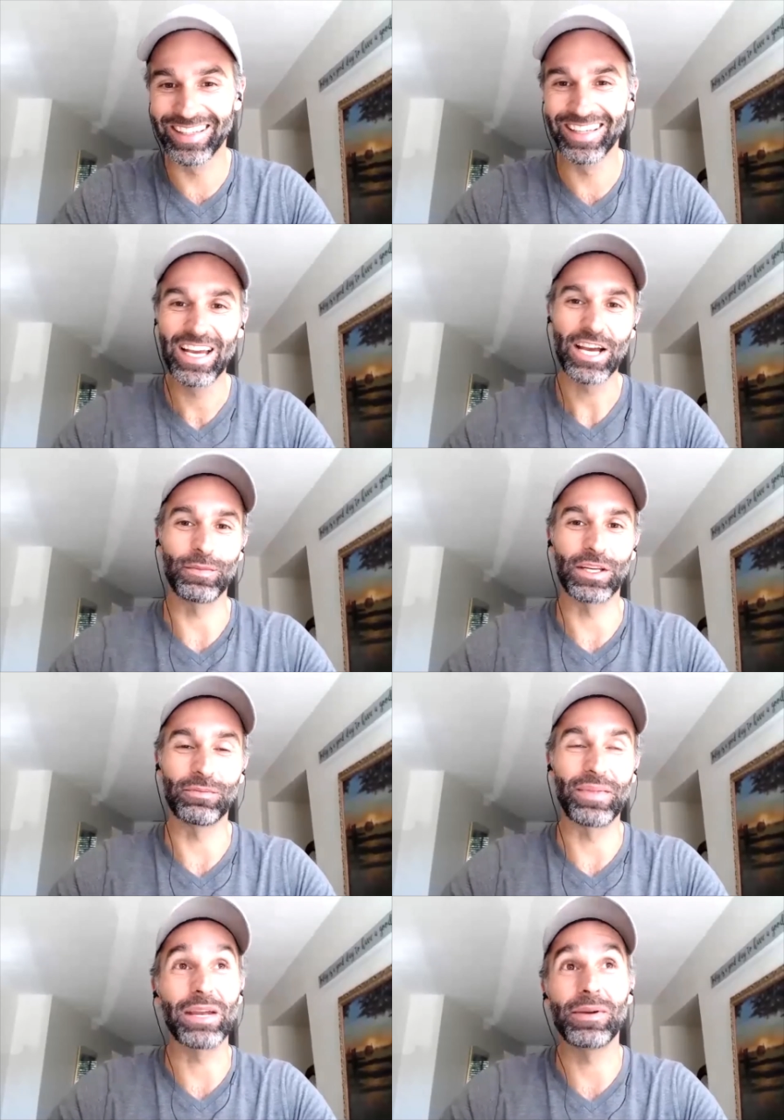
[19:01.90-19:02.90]
I mean,
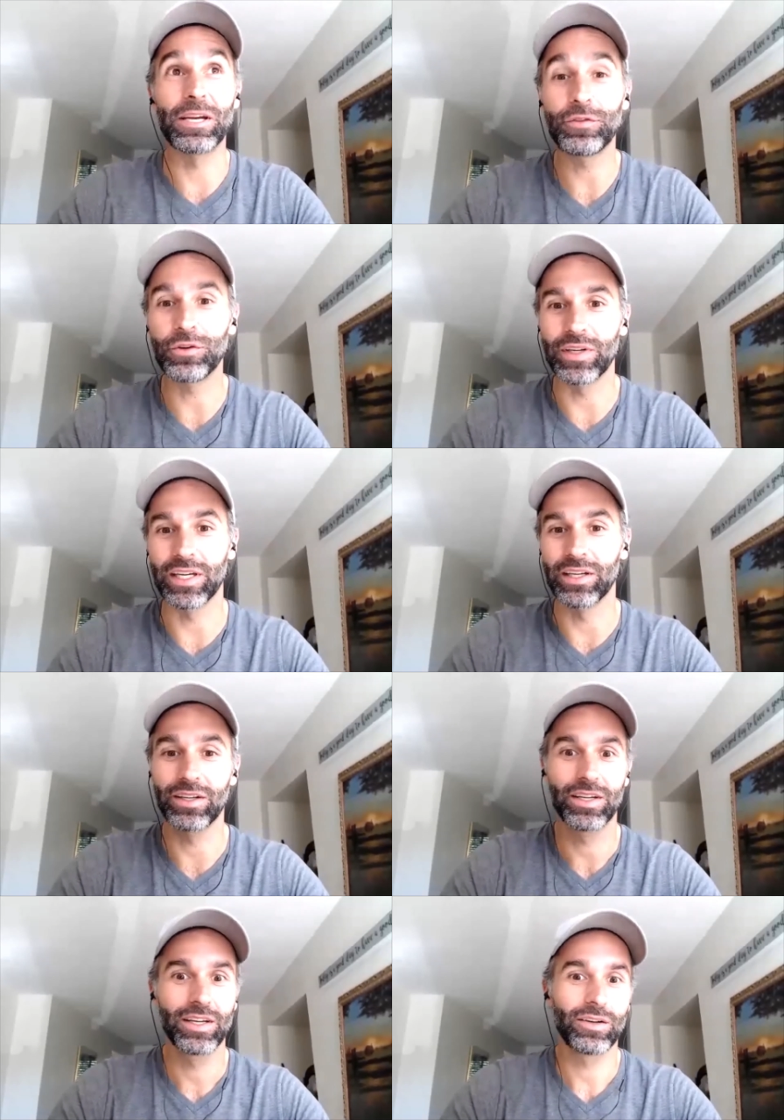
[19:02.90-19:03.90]
maybe if you need
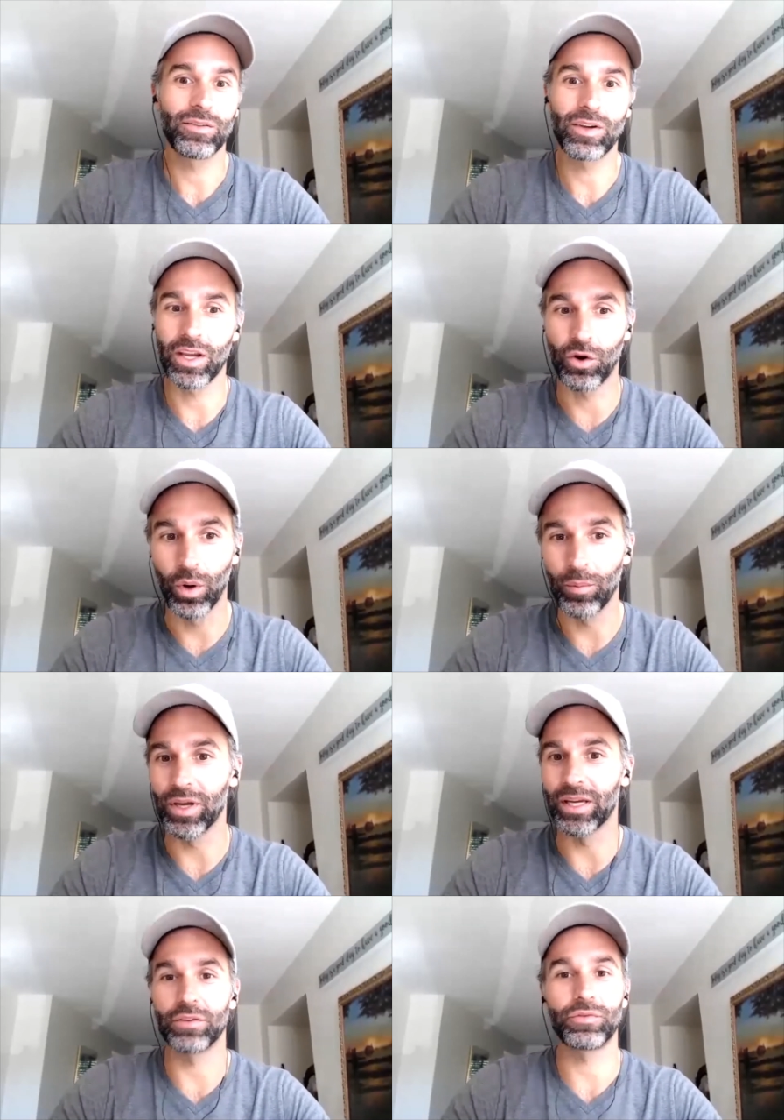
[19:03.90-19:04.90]

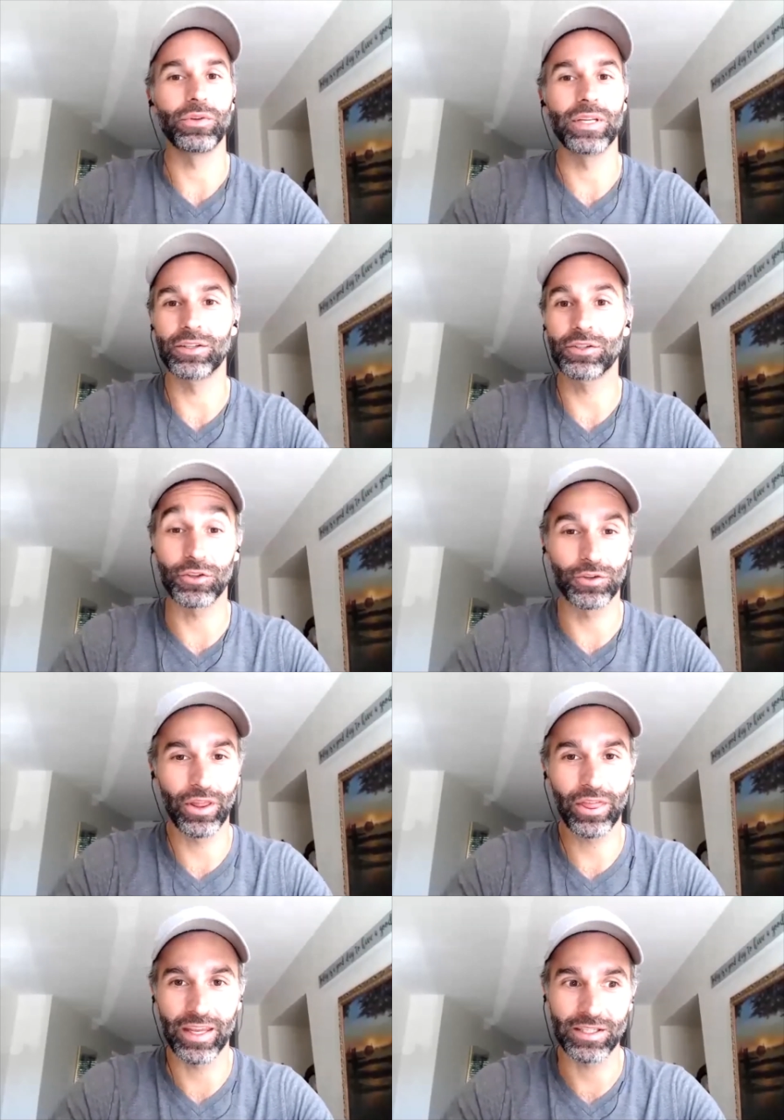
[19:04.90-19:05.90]
equipment, if you need certain
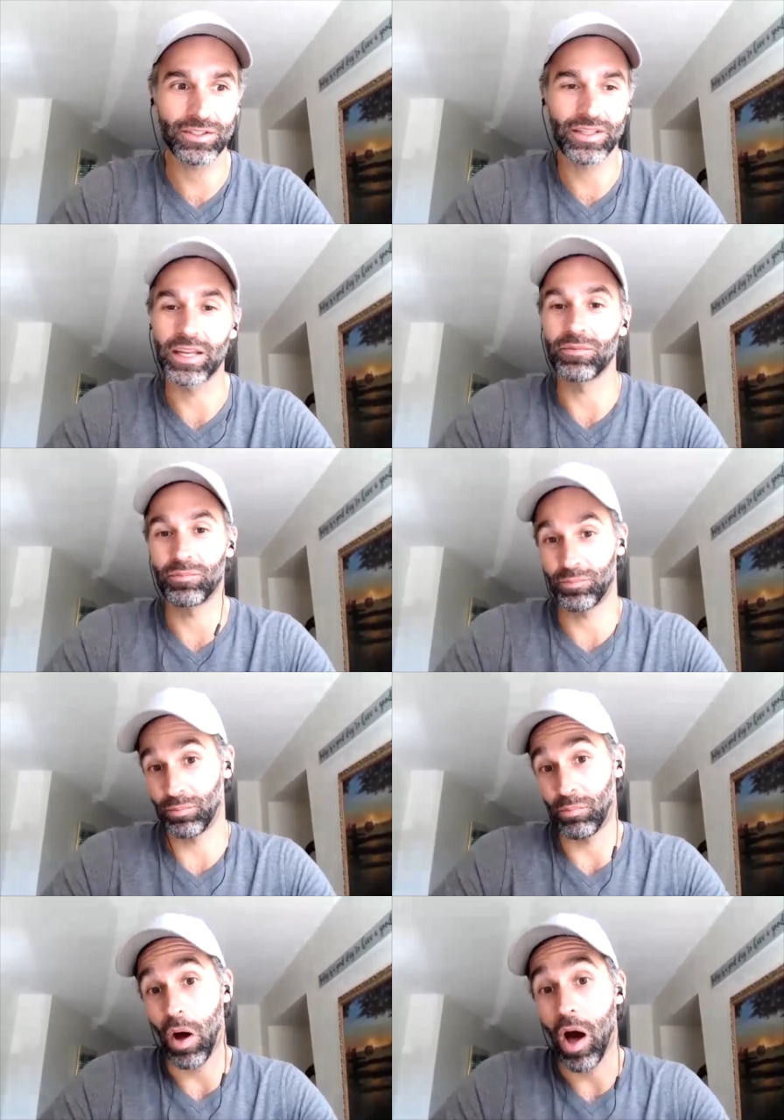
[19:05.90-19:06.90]
things, then
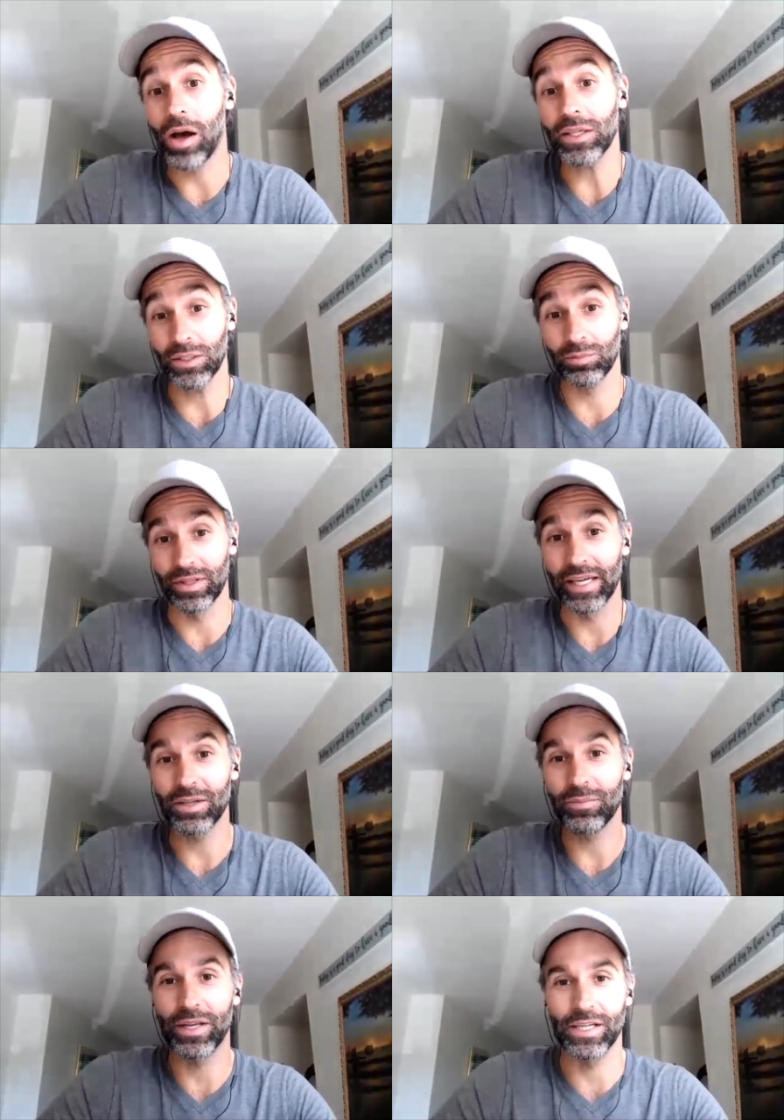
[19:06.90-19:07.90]
possibly,
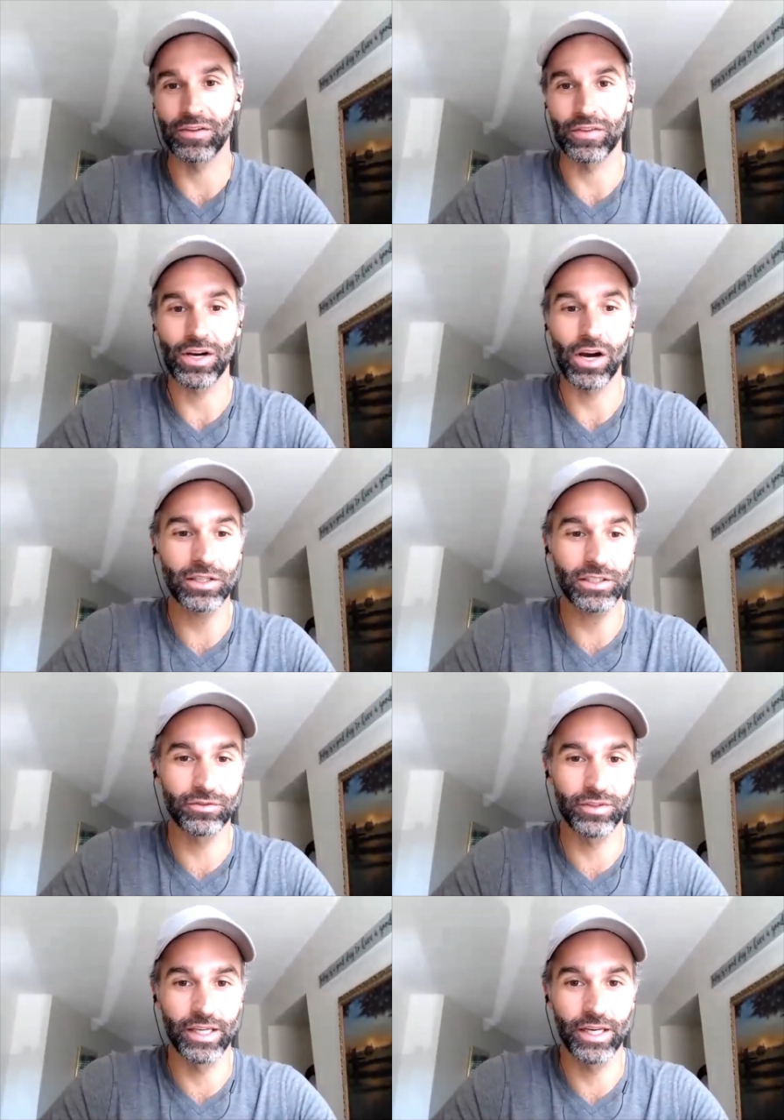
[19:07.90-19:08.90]
depending on the cost of
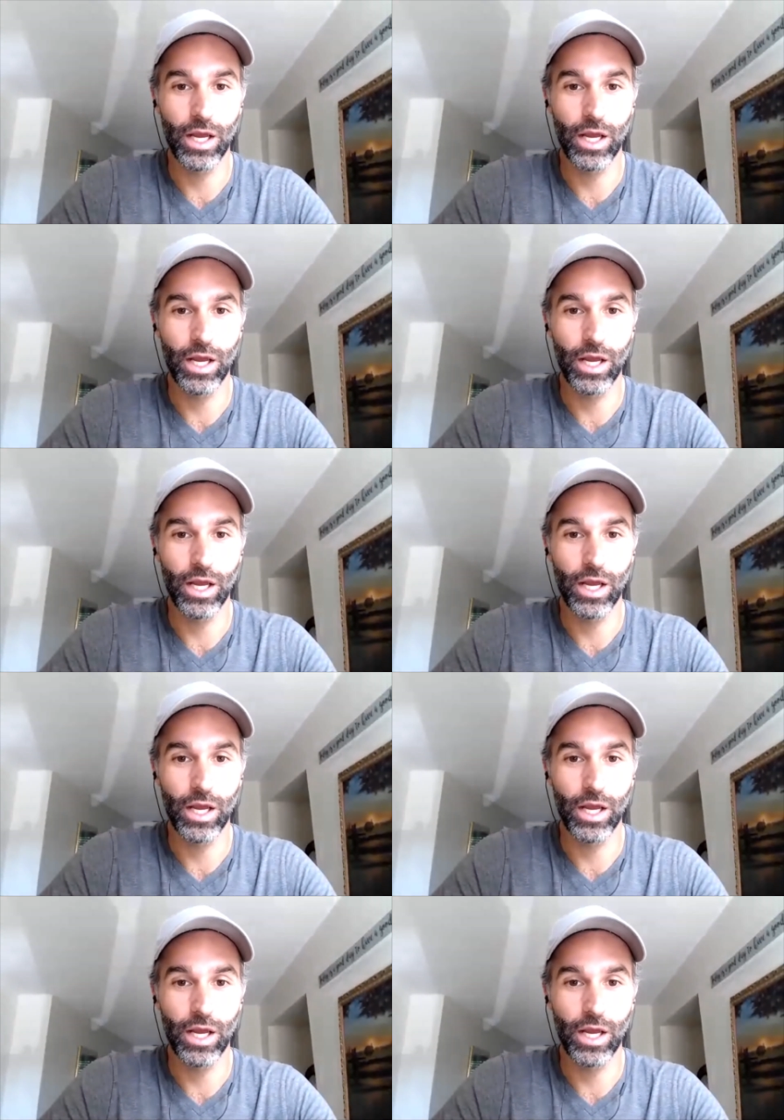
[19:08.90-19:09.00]
it.